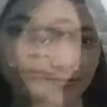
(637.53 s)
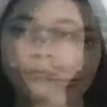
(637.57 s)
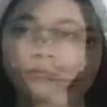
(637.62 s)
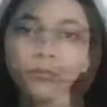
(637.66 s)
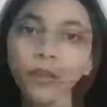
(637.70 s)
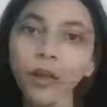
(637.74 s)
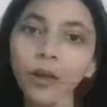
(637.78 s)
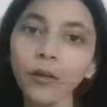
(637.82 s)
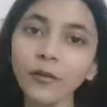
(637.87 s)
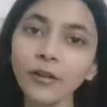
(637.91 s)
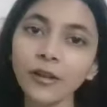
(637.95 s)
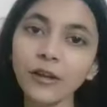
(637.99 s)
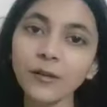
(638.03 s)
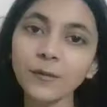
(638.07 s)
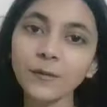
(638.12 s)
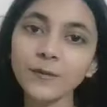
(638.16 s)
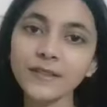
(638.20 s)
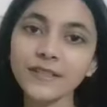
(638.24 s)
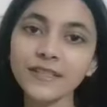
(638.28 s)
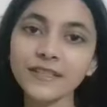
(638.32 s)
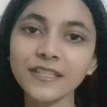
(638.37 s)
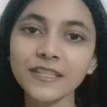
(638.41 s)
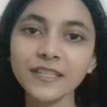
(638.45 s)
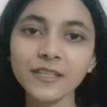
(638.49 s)
Now
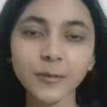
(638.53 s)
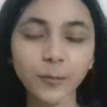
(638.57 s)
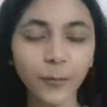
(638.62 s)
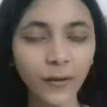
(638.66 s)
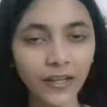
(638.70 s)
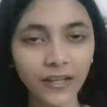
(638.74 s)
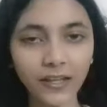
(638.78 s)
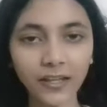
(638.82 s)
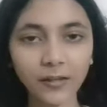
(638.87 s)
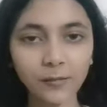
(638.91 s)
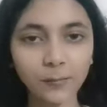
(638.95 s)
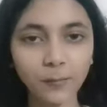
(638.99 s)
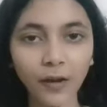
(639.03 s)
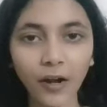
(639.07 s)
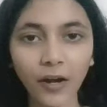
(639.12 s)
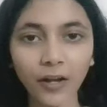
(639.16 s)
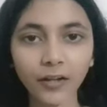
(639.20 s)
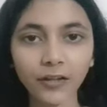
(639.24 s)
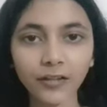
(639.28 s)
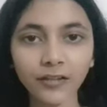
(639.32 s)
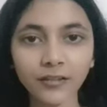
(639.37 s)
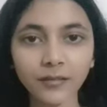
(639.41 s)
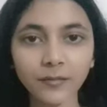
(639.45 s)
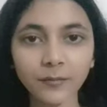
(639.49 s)
comes the speaking
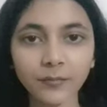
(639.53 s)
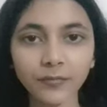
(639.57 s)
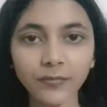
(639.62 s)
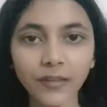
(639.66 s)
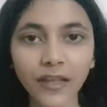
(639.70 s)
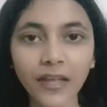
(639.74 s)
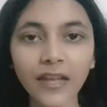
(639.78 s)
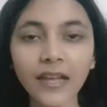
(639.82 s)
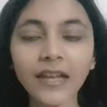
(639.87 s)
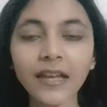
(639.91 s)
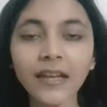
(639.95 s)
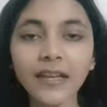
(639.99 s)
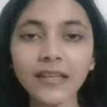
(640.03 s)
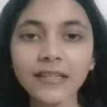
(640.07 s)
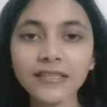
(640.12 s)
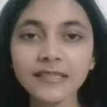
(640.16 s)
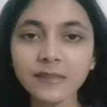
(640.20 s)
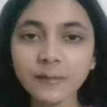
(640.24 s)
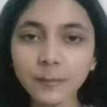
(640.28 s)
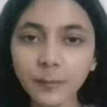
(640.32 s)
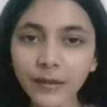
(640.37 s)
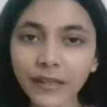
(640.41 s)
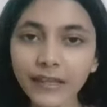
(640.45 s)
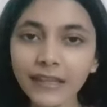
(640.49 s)
part.
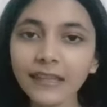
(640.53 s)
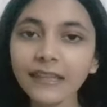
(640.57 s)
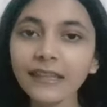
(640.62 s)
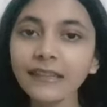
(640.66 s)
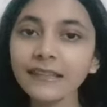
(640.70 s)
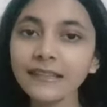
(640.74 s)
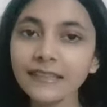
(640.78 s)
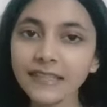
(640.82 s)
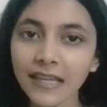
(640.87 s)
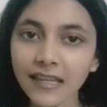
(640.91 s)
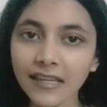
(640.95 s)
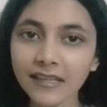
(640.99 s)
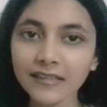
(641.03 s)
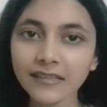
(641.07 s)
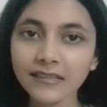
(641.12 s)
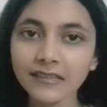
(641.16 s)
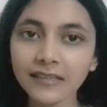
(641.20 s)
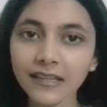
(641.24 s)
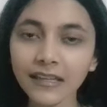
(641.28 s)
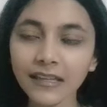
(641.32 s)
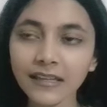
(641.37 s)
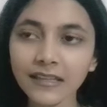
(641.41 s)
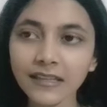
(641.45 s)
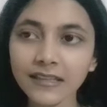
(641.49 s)
Speaking test
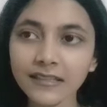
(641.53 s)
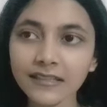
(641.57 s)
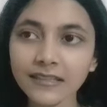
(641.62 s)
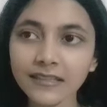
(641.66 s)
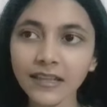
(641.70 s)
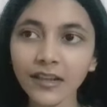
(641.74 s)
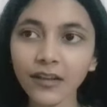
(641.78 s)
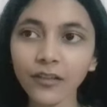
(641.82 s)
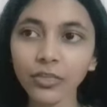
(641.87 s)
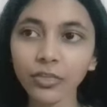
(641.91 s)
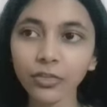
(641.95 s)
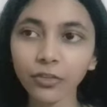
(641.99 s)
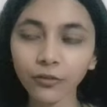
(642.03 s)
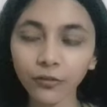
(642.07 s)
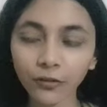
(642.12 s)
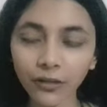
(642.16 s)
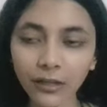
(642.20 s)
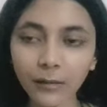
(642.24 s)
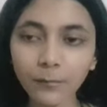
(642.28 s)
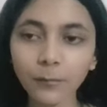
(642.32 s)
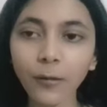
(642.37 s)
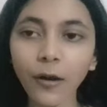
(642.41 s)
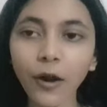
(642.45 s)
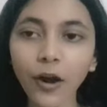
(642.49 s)
is a
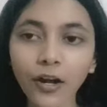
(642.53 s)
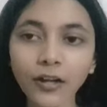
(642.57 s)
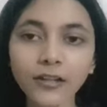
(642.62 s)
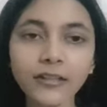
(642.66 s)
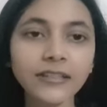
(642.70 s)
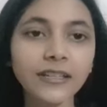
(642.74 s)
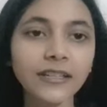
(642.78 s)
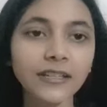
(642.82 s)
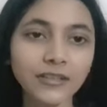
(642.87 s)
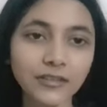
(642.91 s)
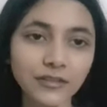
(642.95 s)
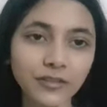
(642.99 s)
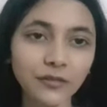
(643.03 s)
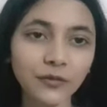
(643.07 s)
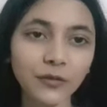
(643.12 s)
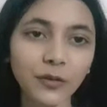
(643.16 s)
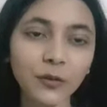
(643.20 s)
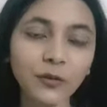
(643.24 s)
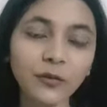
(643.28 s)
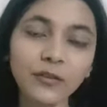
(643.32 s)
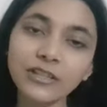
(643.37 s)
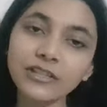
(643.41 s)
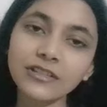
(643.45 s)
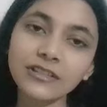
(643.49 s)
3-part
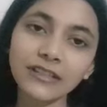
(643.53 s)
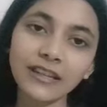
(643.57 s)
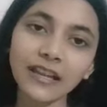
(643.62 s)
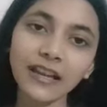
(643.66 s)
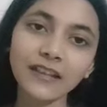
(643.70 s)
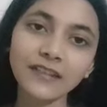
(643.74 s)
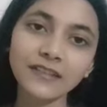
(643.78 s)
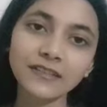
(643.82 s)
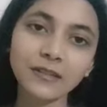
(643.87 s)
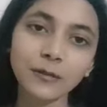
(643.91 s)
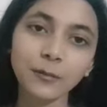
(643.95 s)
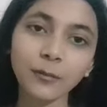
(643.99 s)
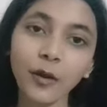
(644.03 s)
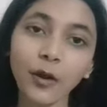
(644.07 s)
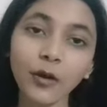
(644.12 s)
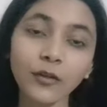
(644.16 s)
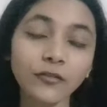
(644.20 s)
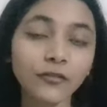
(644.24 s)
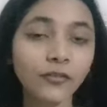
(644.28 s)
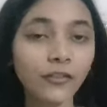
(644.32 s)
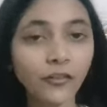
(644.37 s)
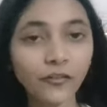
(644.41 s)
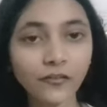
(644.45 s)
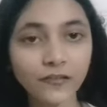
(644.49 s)
interview which lasts about
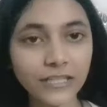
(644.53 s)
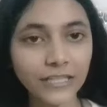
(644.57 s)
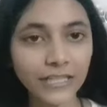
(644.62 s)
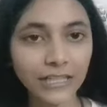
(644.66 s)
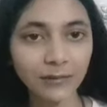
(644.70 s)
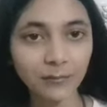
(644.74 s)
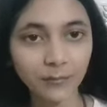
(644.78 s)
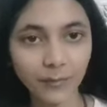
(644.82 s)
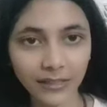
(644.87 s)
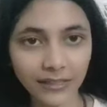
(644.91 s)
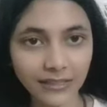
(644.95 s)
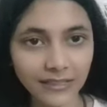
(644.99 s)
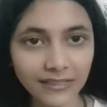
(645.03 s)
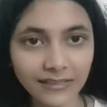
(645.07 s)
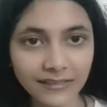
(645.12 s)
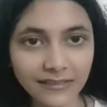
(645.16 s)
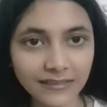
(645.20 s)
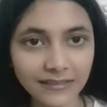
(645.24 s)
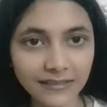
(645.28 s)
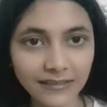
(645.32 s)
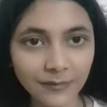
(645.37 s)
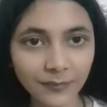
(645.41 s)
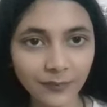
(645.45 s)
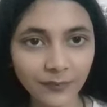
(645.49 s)
15 minutes.
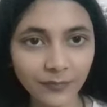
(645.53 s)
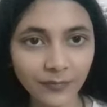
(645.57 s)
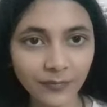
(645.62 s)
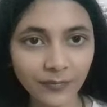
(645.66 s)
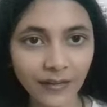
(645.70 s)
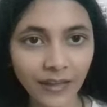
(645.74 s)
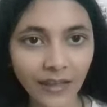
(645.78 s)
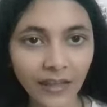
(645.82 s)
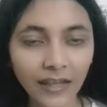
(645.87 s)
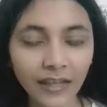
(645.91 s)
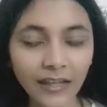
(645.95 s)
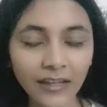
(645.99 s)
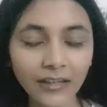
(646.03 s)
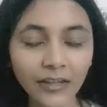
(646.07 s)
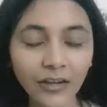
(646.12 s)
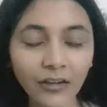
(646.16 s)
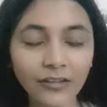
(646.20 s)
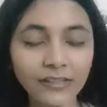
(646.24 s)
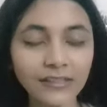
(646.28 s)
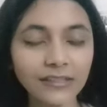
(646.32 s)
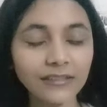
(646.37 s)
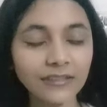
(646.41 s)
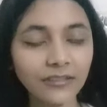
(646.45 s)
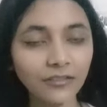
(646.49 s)
Now
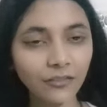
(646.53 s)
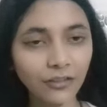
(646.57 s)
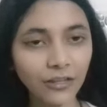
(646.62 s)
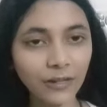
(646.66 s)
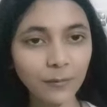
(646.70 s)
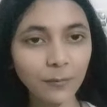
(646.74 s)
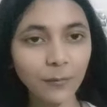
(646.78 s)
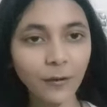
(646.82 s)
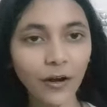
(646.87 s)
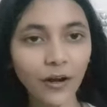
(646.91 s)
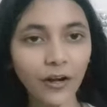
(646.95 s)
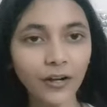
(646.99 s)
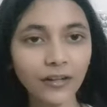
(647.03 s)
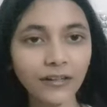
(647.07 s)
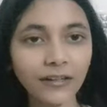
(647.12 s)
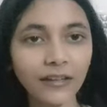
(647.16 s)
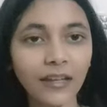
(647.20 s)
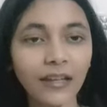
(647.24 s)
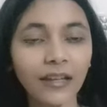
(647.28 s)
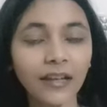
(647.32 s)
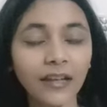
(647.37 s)
in a 3-part,